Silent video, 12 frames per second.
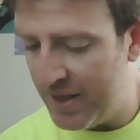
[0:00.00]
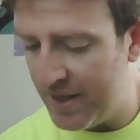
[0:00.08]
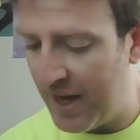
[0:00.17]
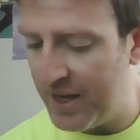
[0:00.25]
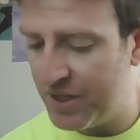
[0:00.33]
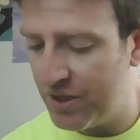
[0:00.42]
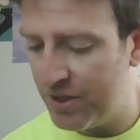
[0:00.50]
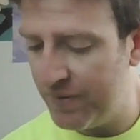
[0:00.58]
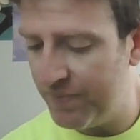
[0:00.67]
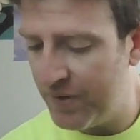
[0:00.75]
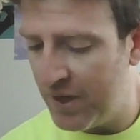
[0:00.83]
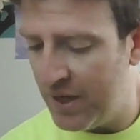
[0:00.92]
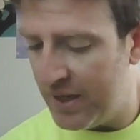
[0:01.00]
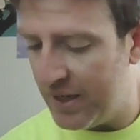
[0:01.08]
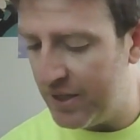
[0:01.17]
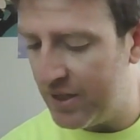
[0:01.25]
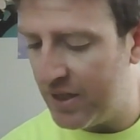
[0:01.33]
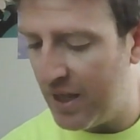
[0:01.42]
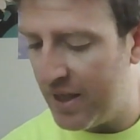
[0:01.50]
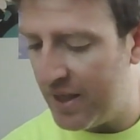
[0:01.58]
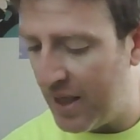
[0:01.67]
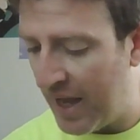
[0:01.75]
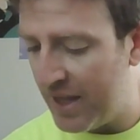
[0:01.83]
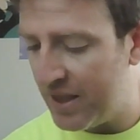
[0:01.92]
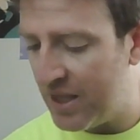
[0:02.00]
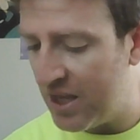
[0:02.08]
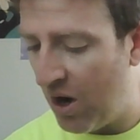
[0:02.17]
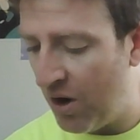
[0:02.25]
The answer is that the